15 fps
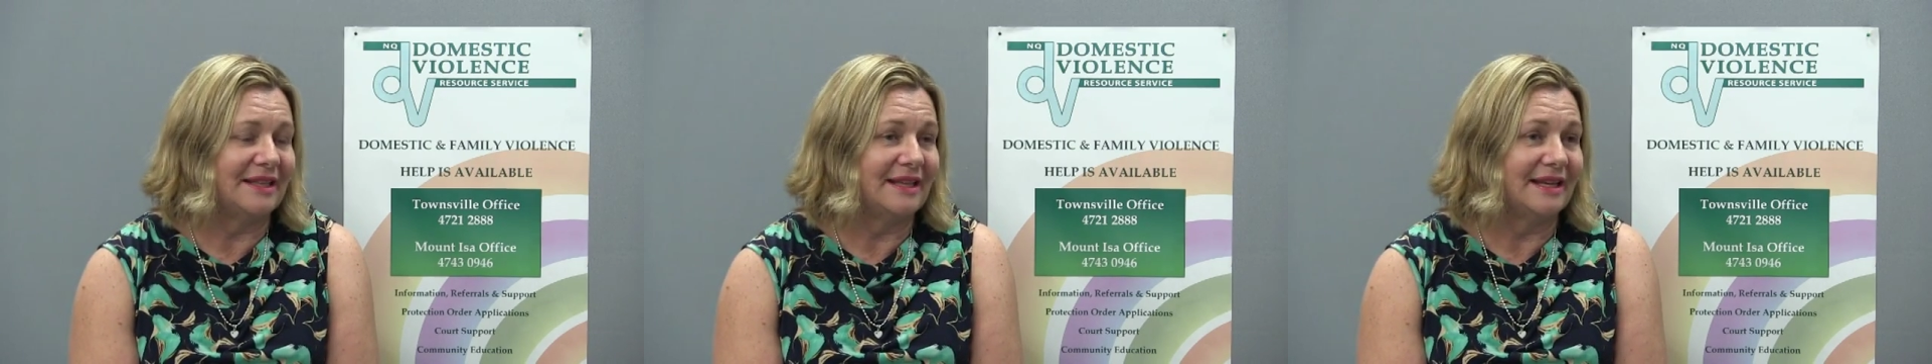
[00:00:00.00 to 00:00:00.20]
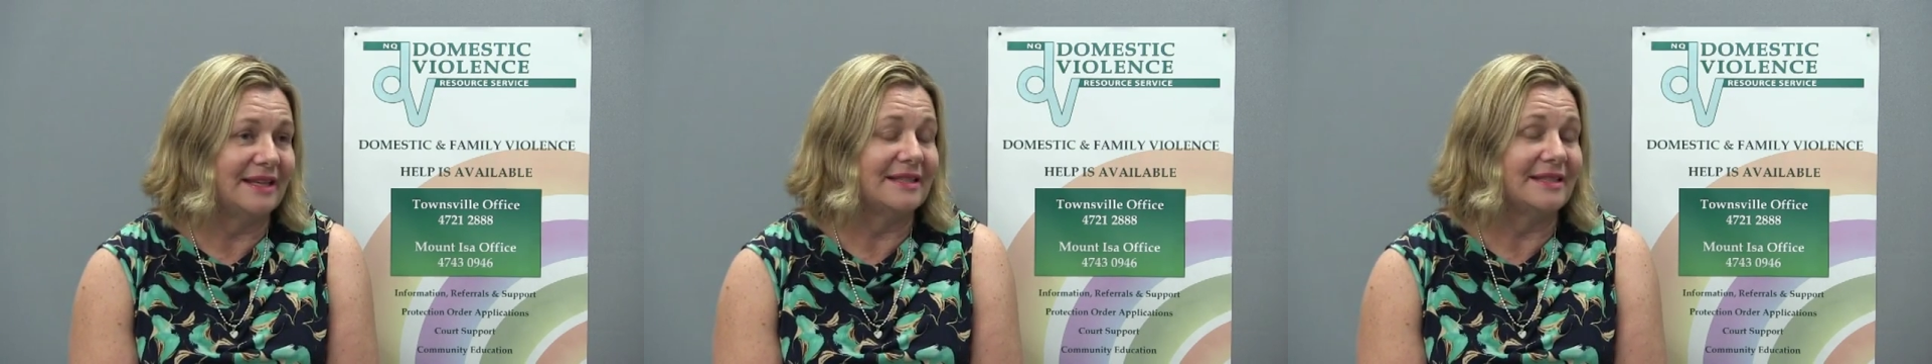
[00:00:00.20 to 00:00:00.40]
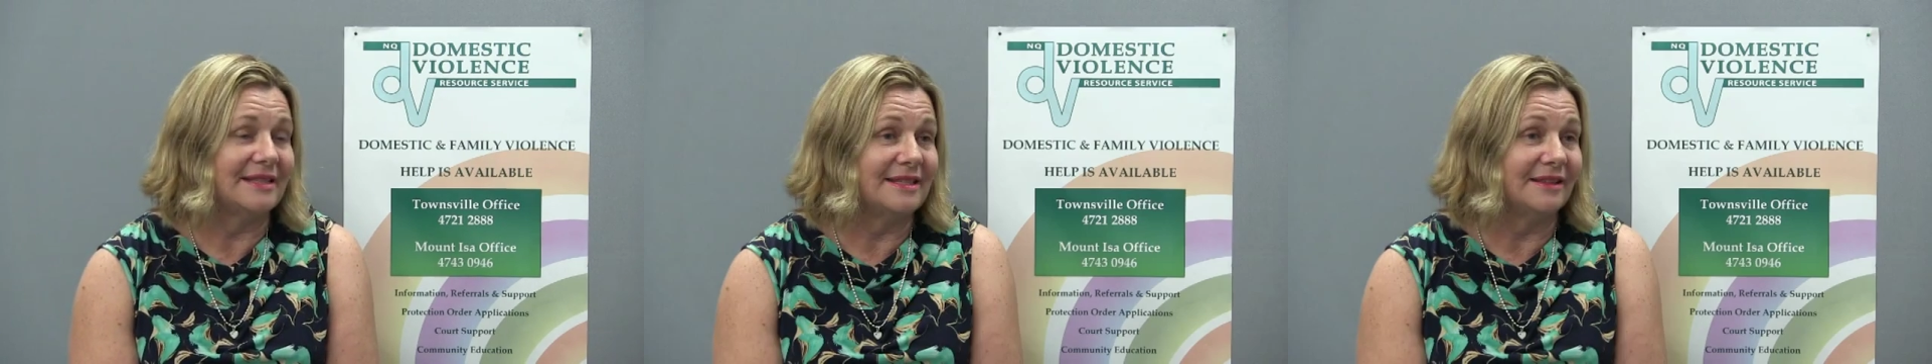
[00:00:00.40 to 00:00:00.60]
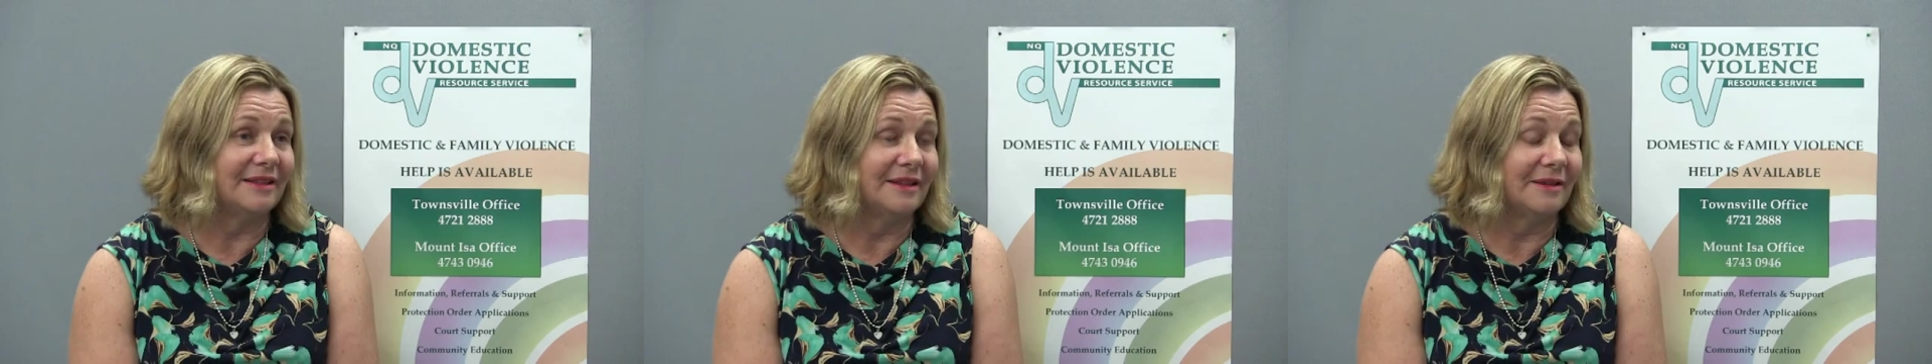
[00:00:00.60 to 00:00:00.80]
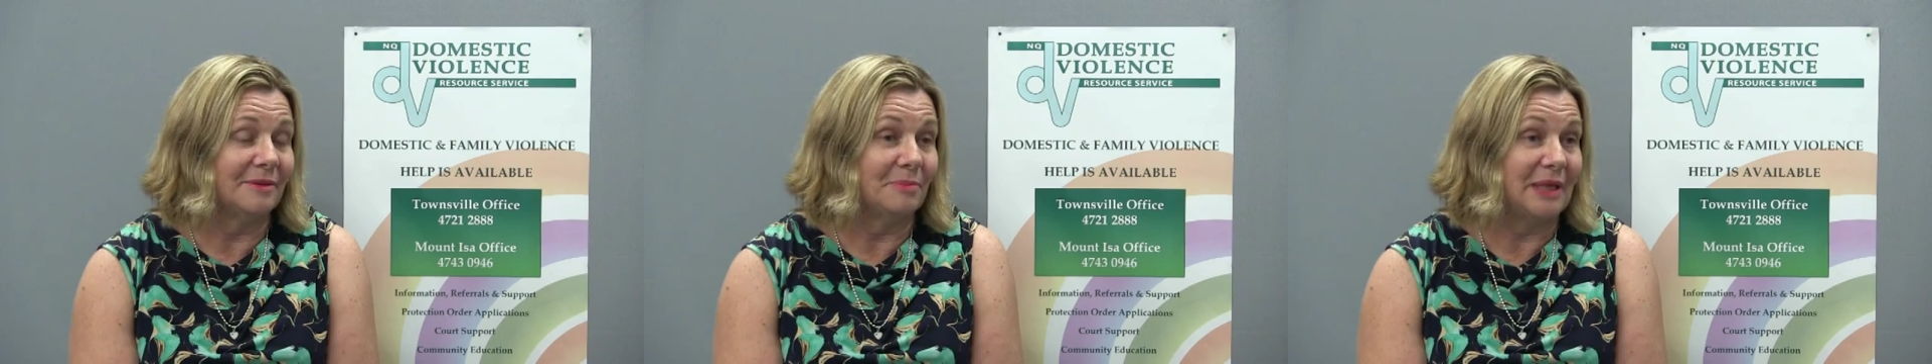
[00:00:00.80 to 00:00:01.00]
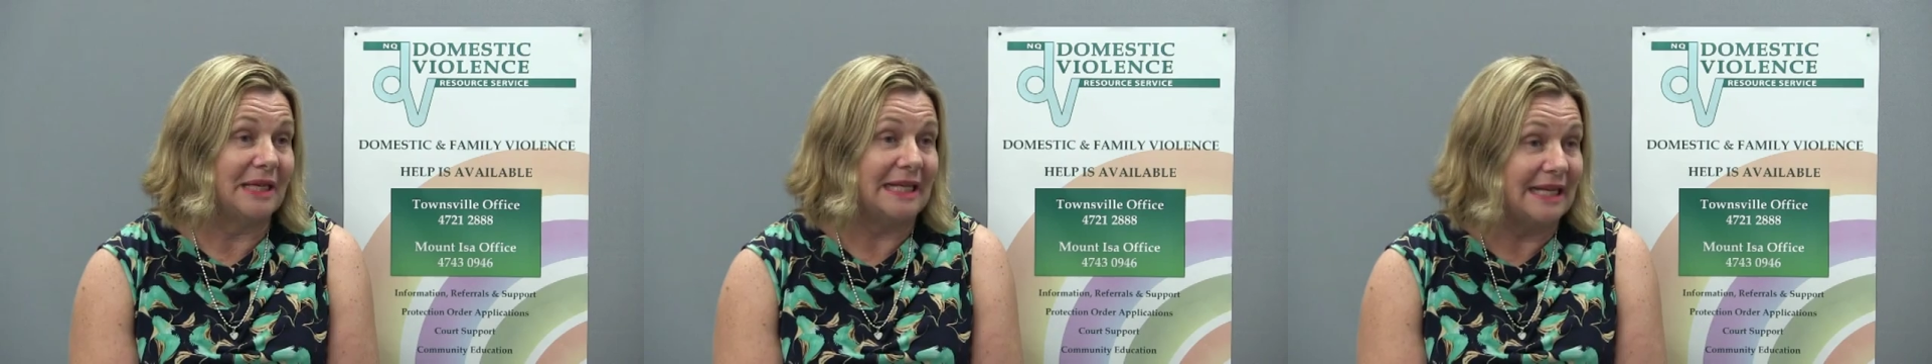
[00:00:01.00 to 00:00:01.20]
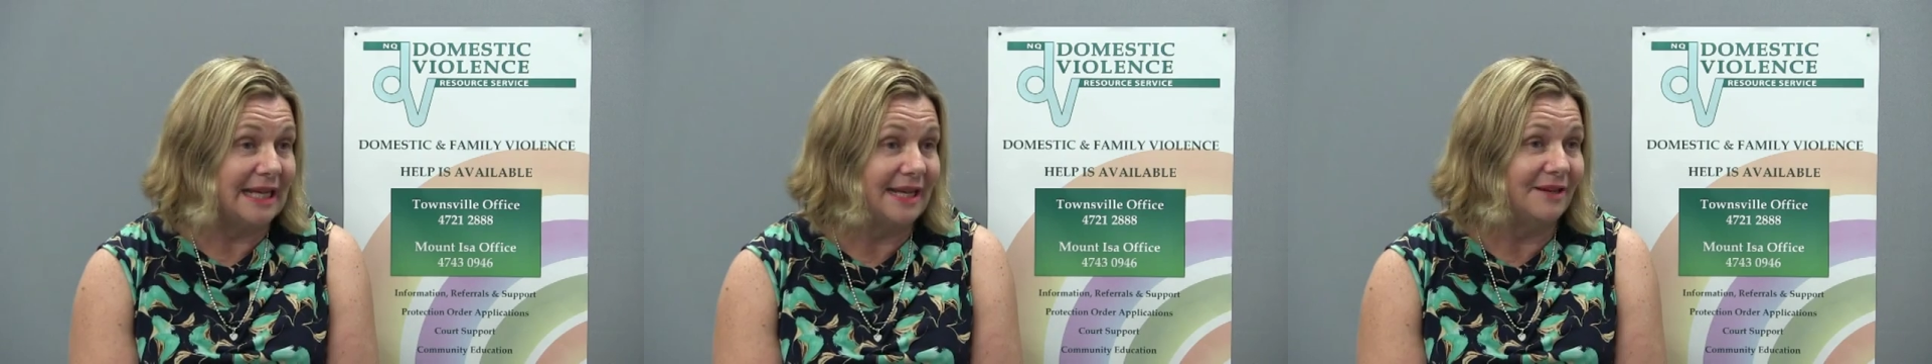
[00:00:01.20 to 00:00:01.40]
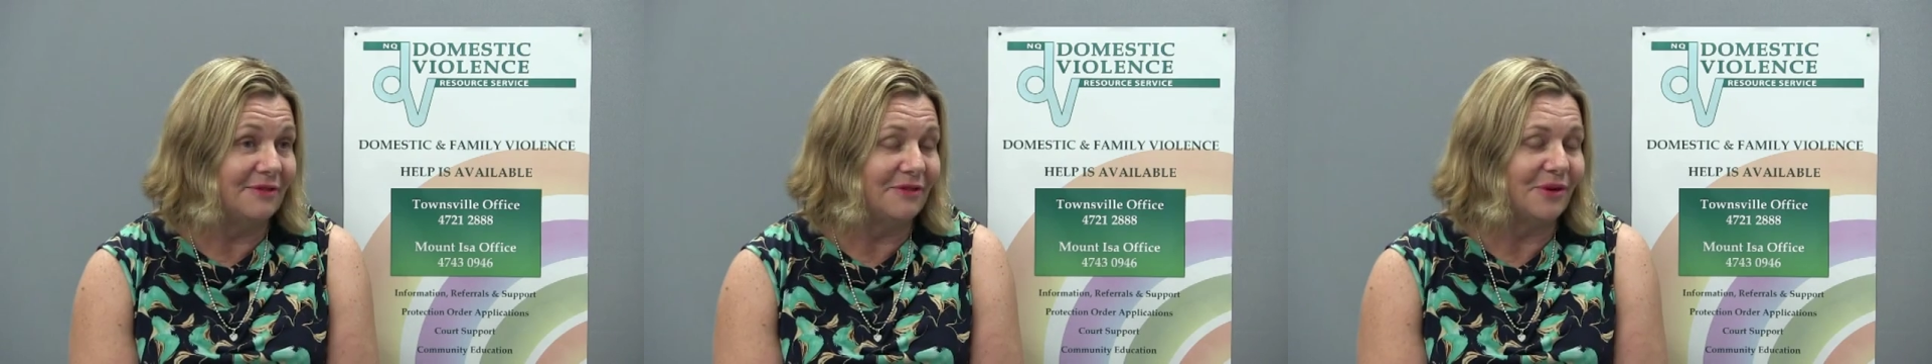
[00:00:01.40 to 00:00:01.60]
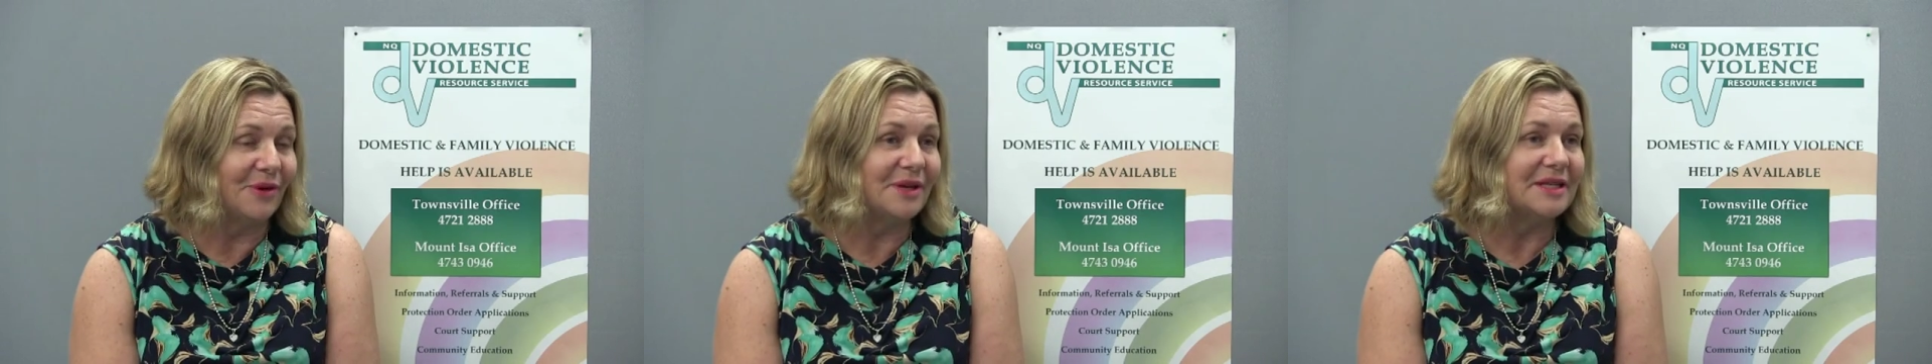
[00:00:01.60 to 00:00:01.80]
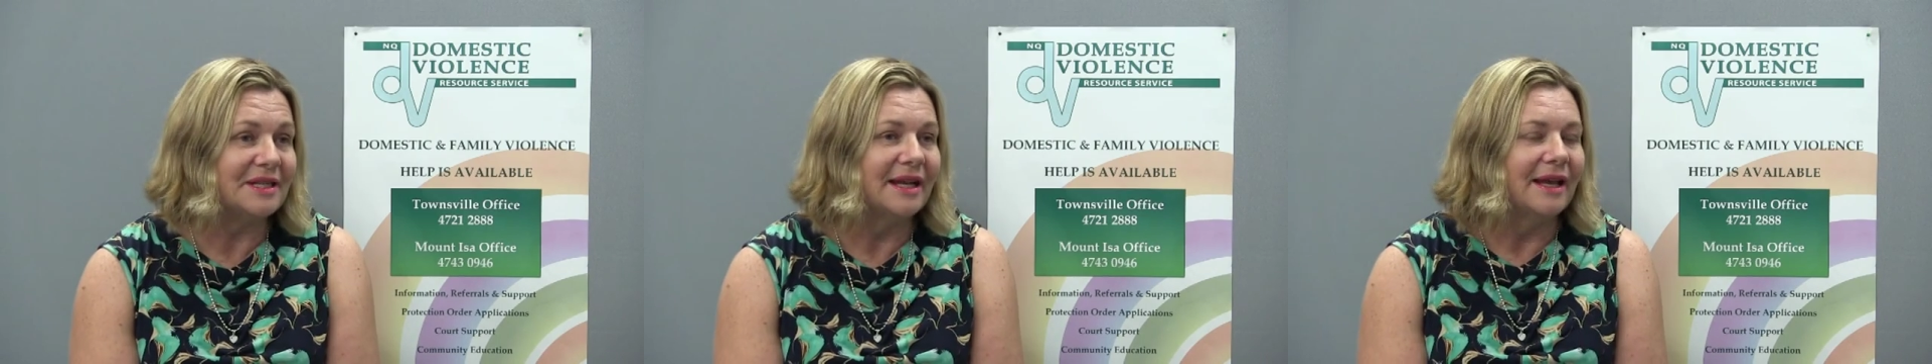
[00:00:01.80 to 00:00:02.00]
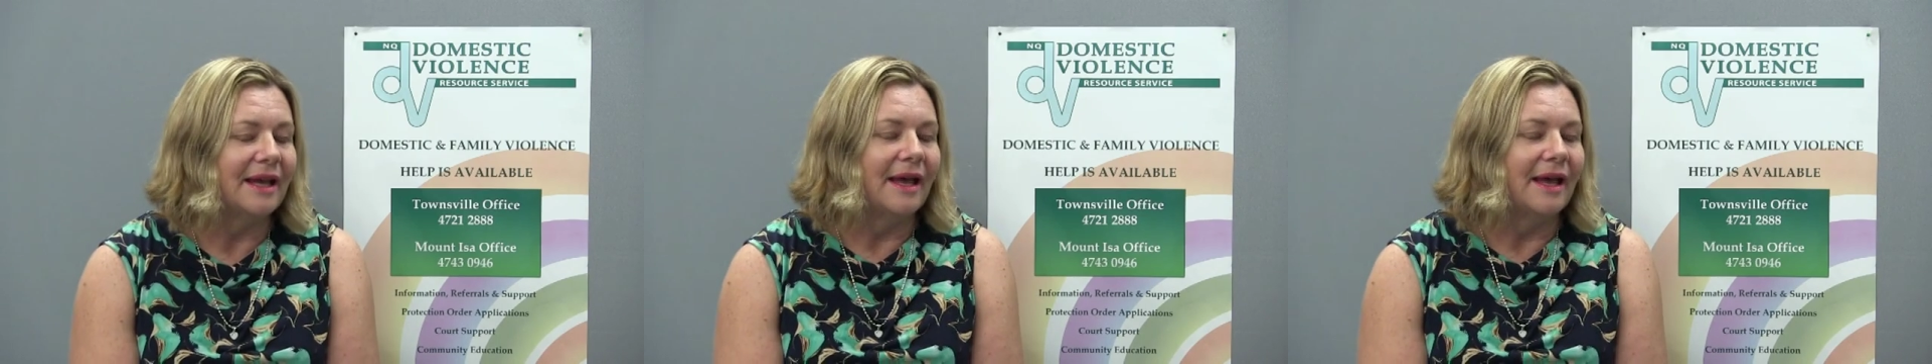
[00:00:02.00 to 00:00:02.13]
there's still a big need for it.